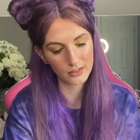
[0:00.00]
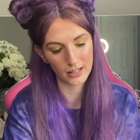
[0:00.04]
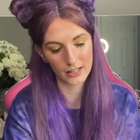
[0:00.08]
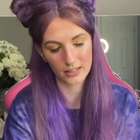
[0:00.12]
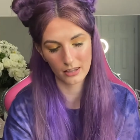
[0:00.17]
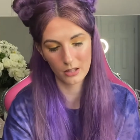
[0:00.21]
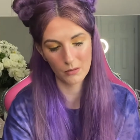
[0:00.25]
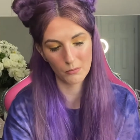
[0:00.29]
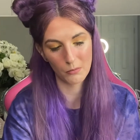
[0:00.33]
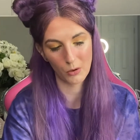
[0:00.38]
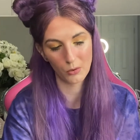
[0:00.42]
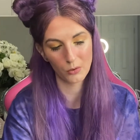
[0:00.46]
Like,
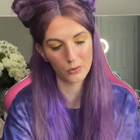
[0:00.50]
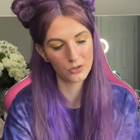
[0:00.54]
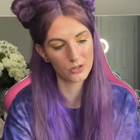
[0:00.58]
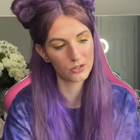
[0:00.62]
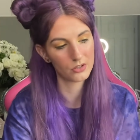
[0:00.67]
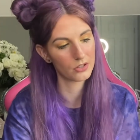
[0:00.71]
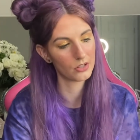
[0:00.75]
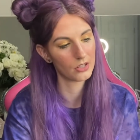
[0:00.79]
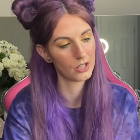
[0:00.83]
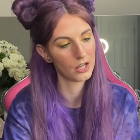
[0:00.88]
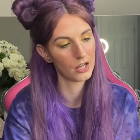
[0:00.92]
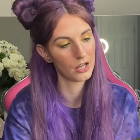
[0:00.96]
the
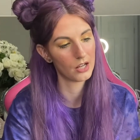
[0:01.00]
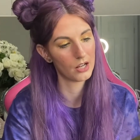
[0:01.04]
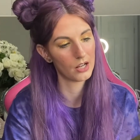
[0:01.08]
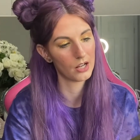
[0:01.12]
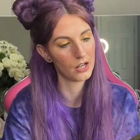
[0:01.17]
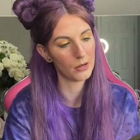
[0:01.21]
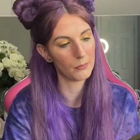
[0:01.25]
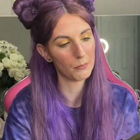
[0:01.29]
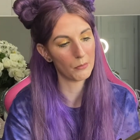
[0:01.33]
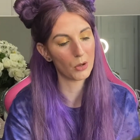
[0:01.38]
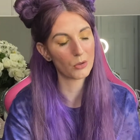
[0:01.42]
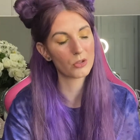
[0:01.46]
most
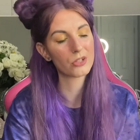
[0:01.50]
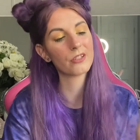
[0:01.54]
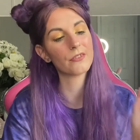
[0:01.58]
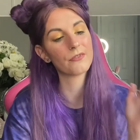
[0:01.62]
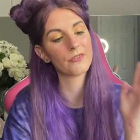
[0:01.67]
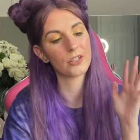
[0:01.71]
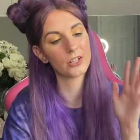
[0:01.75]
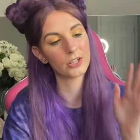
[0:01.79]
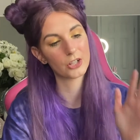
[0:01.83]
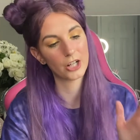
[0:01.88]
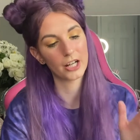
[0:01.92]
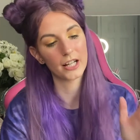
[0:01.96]
of
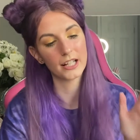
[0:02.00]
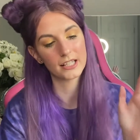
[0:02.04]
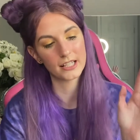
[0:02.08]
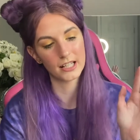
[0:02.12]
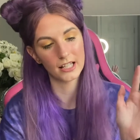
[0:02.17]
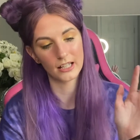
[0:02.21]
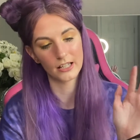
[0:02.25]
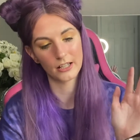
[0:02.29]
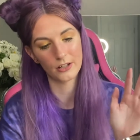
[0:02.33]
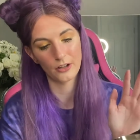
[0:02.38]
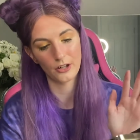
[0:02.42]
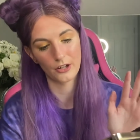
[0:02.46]
the shades
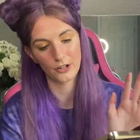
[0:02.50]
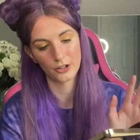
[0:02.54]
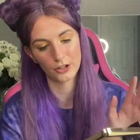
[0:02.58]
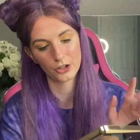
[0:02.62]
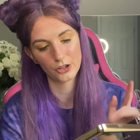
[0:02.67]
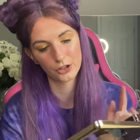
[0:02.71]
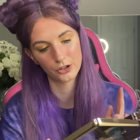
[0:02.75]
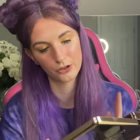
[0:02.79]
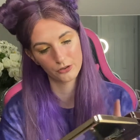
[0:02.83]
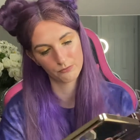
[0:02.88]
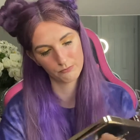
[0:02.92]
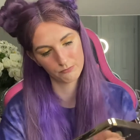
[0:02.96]
in here are
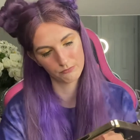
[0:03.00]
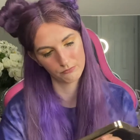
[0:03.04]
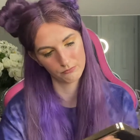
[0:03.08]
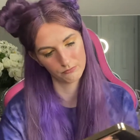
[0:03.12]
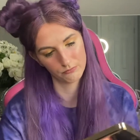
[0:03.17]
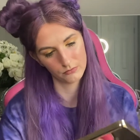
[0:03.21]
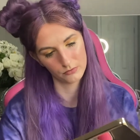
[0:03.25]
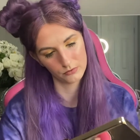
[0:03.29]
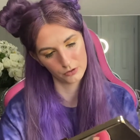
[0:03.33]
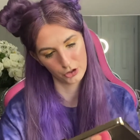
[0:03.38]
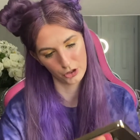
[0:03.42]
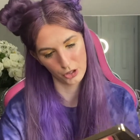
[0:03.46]

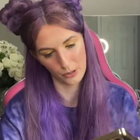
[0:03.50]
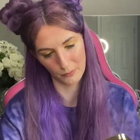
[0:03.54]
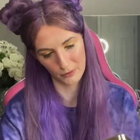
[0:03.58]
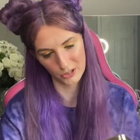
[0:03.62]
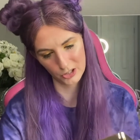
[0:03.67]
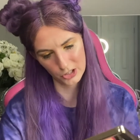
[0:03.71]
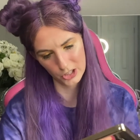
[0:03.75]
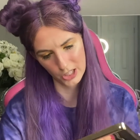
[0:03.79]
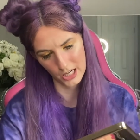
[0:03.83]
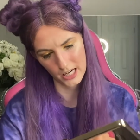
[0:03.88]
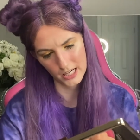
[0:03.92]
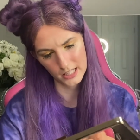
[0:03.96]
shimmer
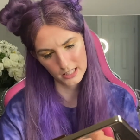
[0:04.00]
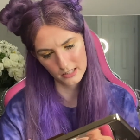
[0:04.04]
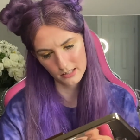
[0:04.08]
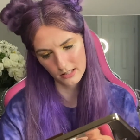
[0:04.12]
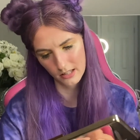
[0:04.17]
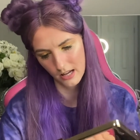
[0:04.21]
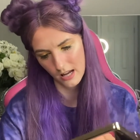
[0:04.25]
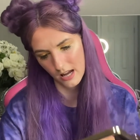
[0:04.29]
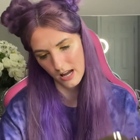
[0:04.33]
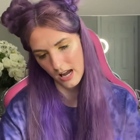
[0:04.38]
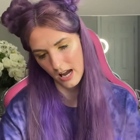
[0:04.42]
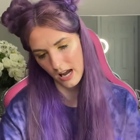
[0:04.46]
shades,
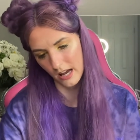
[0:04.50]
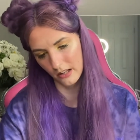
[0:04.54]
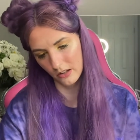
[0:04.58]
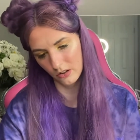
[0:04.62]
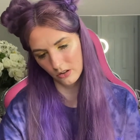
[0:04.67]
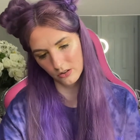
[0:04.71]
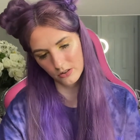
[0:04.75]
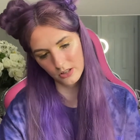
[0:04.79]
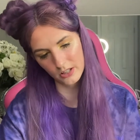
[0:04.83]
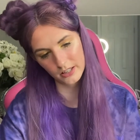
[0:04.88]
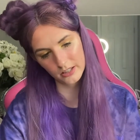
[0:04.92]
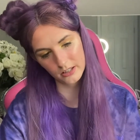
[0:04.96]
and it
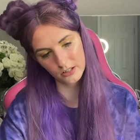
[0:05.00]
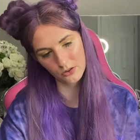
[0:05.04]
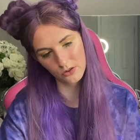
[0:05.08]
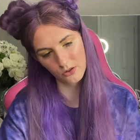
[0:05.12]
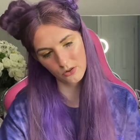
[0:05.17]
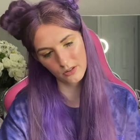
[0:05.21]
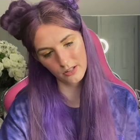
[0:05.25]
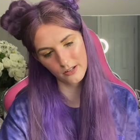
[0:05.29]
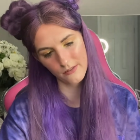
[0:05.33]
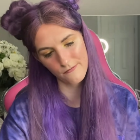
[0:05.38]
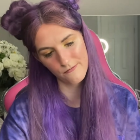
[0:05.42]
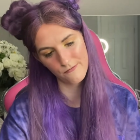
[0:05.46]
looks like there's
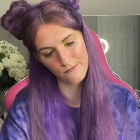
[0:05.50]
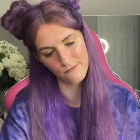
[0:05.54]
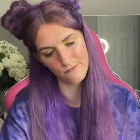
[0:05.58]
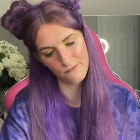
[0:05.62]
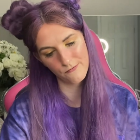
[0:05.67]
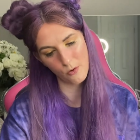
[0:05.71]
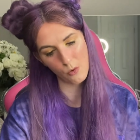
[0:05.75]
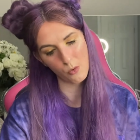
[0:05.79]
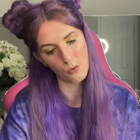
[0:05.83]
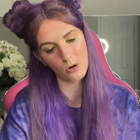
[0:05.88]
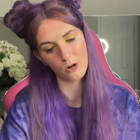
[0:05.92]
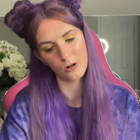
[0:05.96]
only
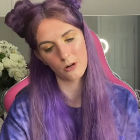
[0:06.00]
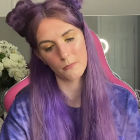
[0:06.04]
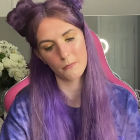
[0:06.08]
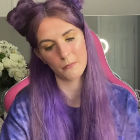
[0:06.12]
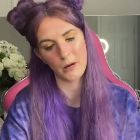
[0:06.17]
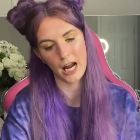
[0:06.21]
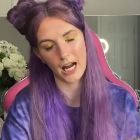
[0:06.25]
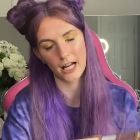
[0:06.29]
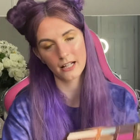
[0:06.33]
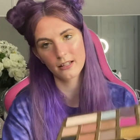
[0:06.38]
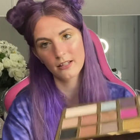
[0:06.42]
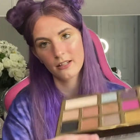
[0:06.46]
4
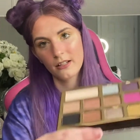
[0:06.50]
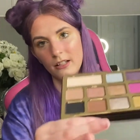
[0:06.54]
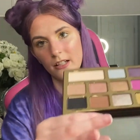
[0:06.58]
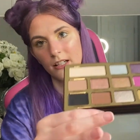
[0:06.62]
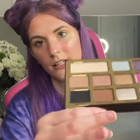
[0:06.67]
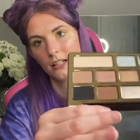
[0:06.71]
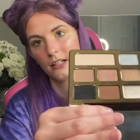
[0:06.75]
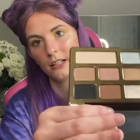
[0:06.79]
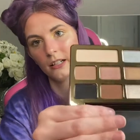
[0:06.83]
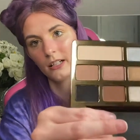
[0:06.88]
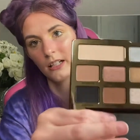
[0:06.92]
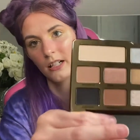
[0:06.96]
mattes in
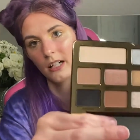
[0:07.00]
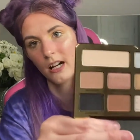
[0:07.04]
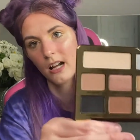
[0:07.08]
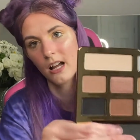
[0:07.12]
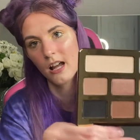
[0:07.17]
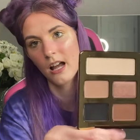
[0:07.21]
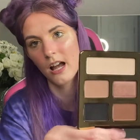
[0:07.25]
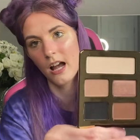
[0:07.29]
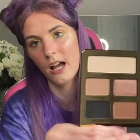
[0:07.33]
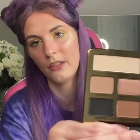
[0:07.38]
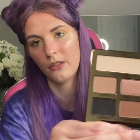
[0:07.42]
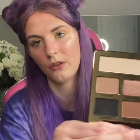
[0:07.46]
here,
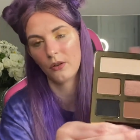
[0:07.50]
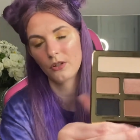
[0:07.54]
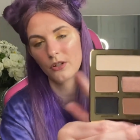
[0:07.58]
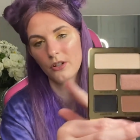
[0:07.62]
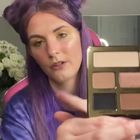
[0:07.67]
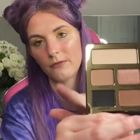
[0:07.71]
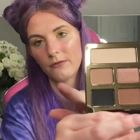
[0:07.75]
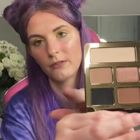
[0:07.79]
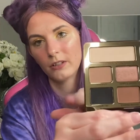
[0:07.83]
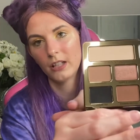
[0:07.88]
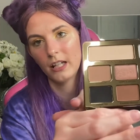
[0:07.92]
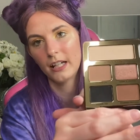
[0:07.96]
and those
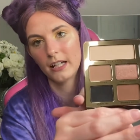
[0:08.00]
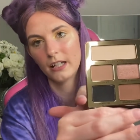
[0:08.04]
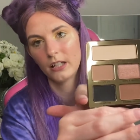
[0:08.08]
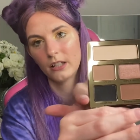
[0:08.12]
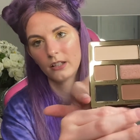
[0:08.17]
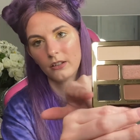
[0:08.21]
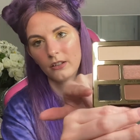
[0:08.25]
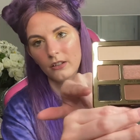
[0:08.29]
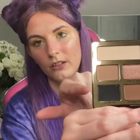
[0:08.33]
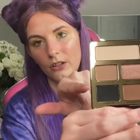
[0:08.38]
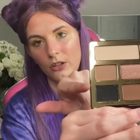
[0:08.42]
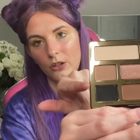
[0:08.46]
are for
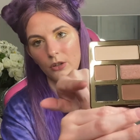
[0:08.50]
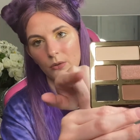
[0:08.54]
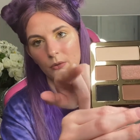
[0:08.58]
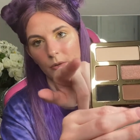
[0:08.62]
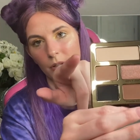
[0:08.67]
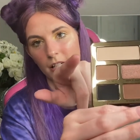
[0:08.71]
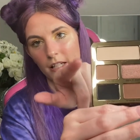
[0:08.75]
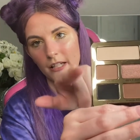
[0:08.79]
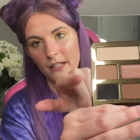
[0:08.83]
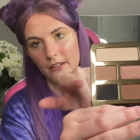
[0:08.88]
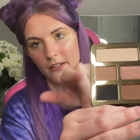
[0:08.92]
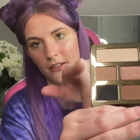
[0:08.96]
like the
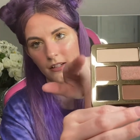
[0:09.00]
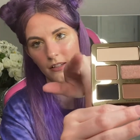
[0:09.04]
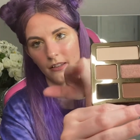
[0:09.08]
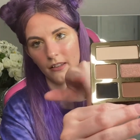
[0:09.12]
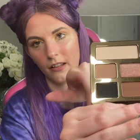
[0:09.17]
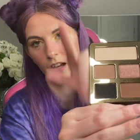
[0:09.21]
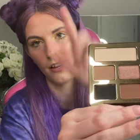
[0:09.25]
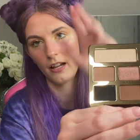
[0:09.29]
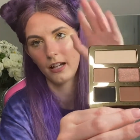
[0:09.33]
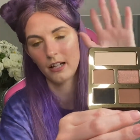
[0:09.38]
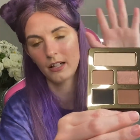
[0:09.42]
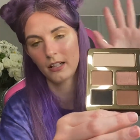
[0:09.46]
crease and
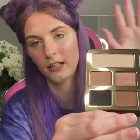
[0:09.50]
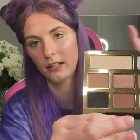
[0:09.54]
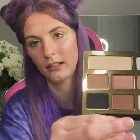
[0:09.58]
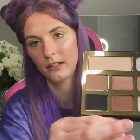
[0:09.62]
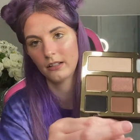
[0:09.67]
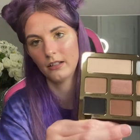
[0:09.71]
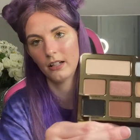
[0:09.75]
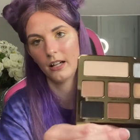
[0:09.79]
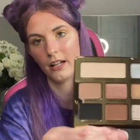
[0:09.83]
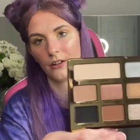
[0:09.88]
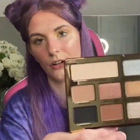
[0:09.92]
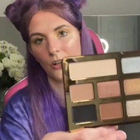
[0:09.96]
like
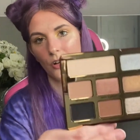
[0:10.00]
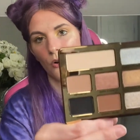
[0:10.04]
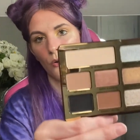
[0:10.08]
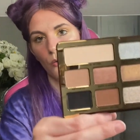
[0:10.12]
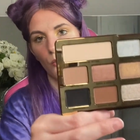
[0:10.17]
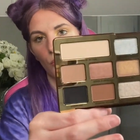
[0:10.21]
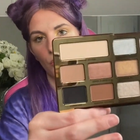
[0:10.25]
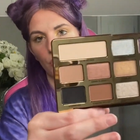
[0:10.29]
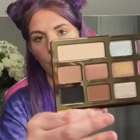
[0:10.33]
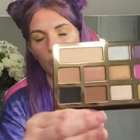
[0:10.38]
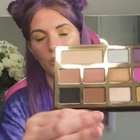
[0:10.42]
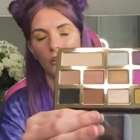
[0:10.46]
inner
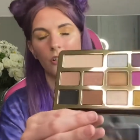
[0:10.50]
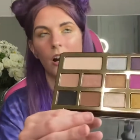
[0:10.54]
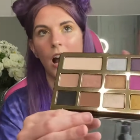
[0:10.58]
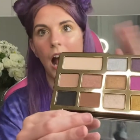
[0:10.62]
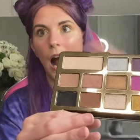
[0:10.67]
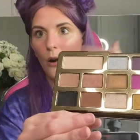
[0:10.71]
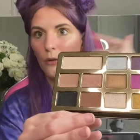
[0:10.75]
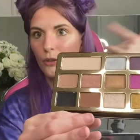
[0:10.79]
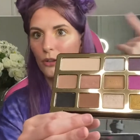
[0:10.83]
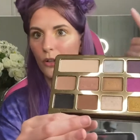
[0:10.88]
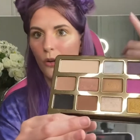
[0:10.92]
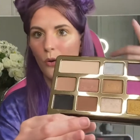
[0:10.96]
corner or
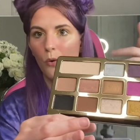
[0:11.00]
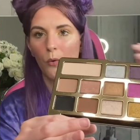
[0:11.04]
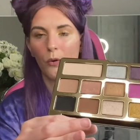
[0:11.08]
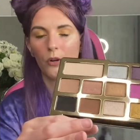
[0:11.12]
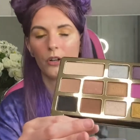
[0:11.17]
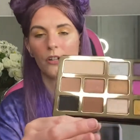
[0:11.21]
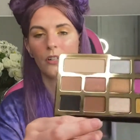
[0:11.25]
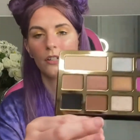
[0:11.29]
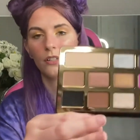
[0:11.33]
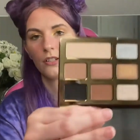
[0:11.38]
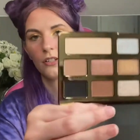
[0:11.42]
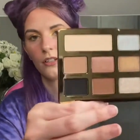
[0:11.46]
outer
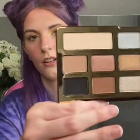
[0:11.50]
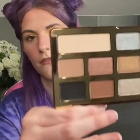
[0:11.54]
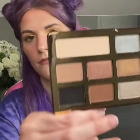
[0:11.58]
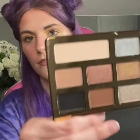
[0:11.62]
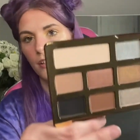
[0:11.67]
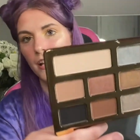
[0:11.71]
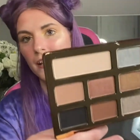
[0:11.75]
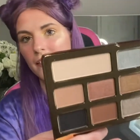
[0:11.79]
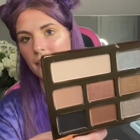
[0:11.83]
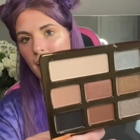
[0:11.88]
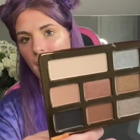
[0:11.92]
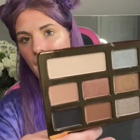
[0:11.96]
corner and stuff
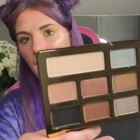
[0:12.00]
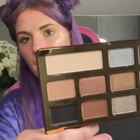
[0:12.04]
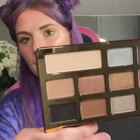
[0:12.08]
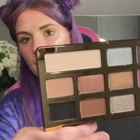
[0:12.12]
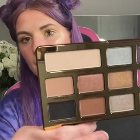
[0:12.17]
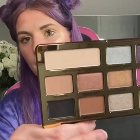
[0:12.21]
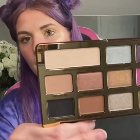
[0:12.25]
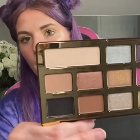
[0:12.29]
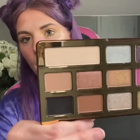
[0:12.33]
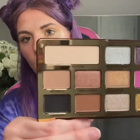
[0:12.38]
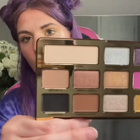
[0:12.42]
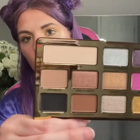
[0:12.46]
like
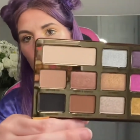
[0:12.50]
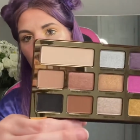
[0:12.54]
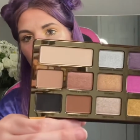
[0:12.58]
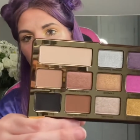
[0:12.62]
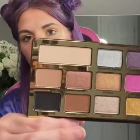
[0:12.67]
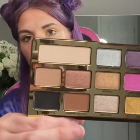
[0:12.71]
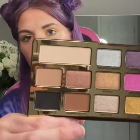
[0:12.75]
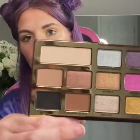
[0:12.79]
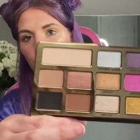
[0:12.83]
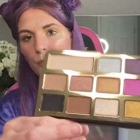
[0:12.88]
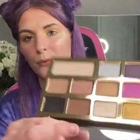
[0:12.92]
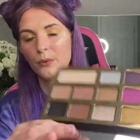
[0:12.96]
that. But
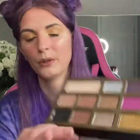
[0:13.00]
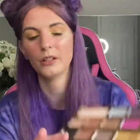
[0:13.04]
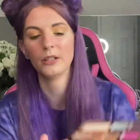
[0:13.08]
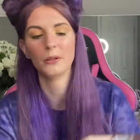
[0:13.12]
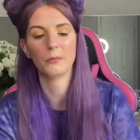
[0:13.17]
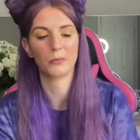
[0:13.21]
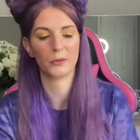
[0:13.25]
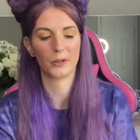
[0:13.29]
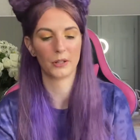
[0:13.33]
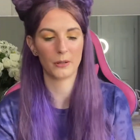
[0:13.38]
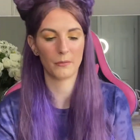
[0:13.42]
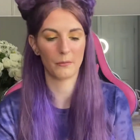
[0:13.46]
it's a really
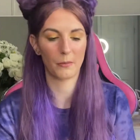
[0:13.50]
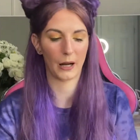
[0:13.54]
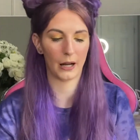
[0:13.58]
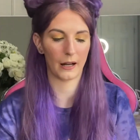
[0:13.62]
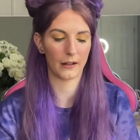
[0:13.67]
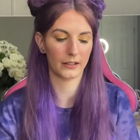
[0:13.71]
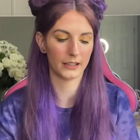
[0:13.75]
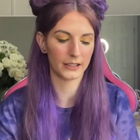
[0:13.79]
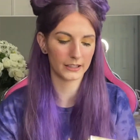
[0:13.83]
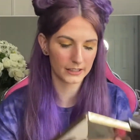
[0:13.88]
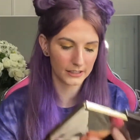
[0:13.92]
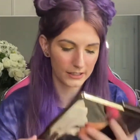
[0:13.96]
pretty
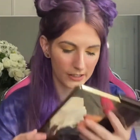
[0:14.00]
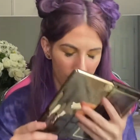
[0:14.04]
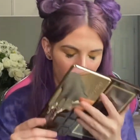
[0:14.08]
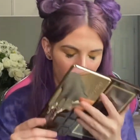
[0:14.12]
palette.